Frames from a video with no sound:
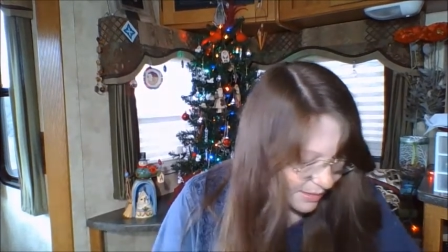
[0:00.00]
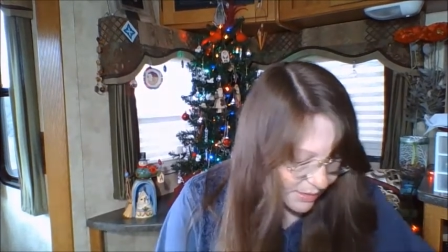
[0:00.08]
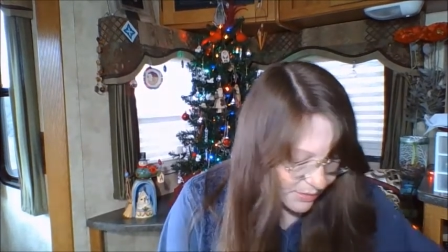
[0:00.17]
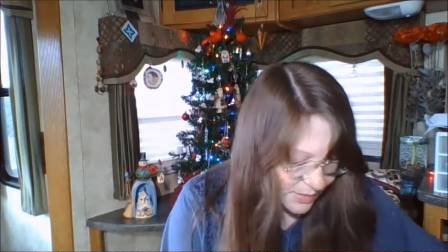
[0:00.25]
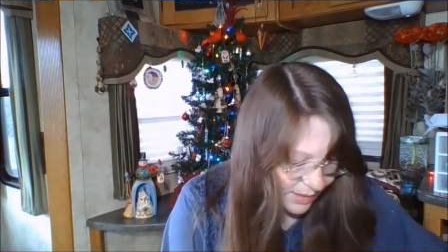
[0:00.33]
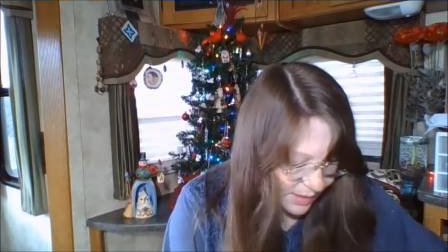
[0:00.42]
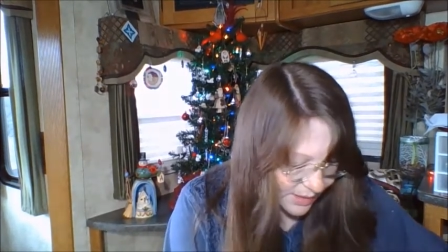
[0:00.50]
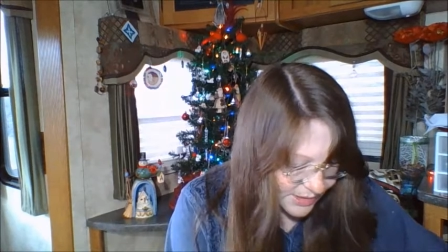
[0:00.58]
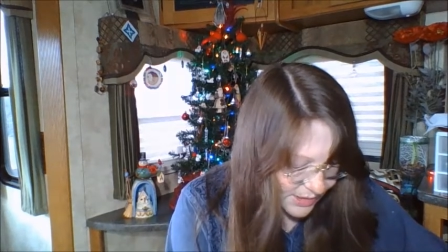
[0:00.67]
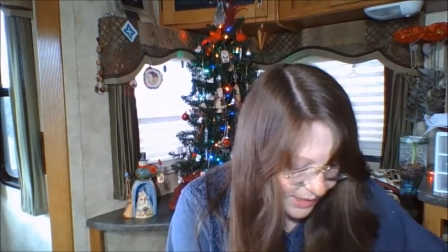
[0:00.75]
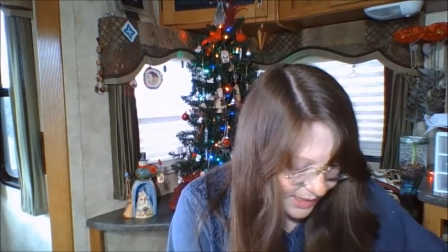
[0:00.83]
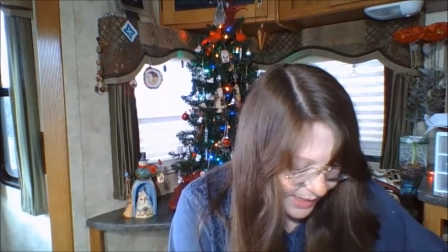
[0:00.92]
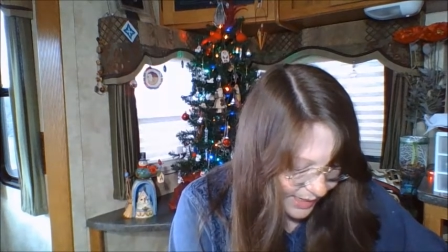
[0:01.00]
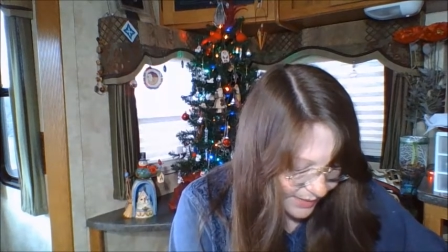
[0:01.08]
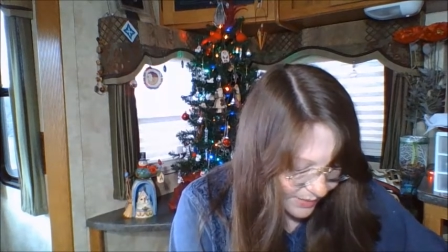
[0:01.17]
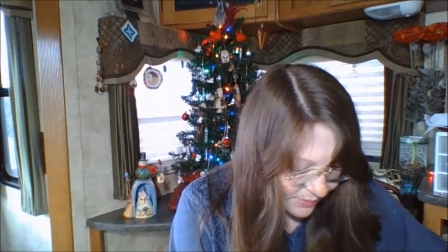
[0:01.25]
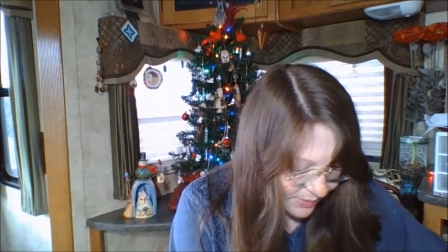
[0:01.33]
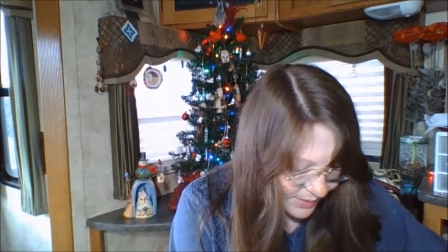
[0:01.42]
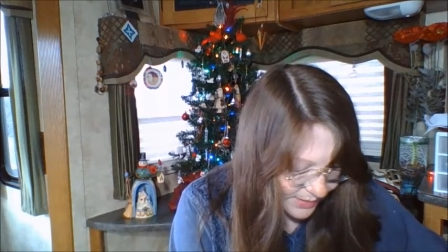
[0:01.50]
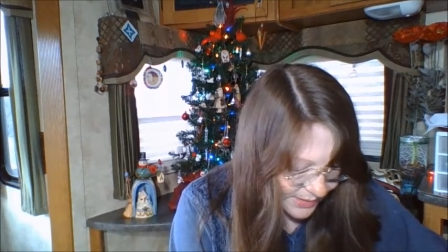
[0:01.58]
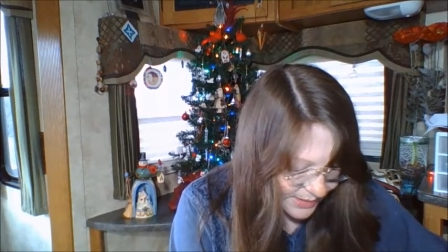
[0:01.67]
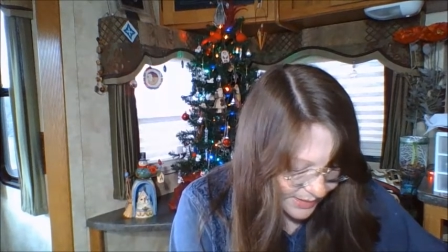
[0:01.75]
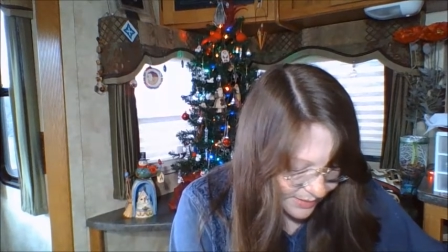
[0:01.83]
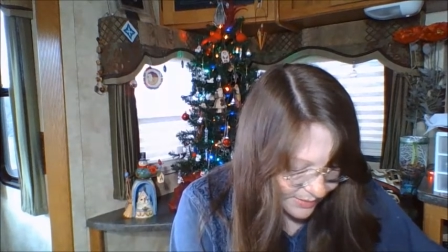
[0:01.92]
oh gosh, I had it written
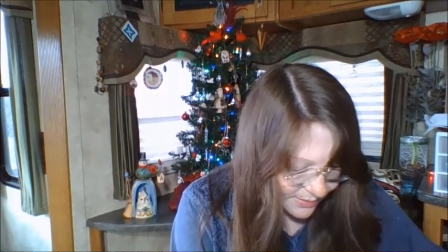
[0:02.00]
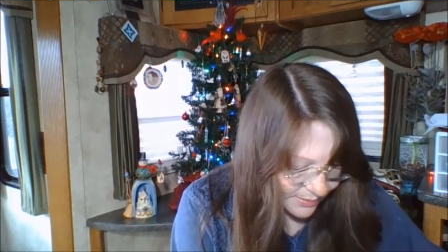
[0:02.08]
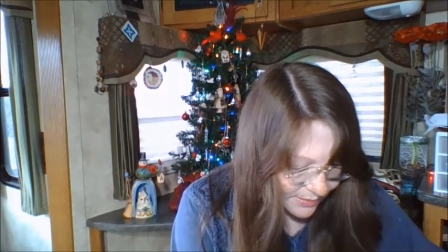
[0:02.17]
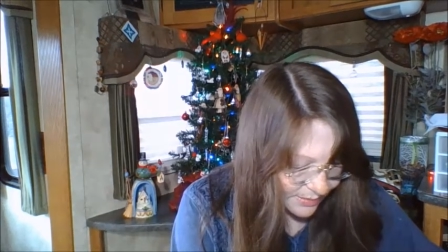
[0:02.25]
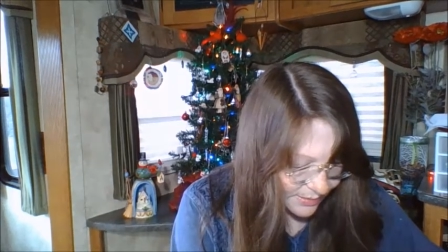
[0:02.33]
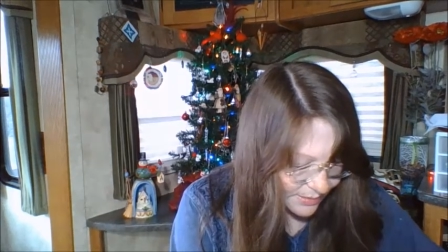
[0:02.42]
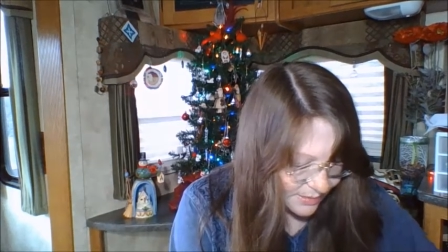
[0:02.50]
down.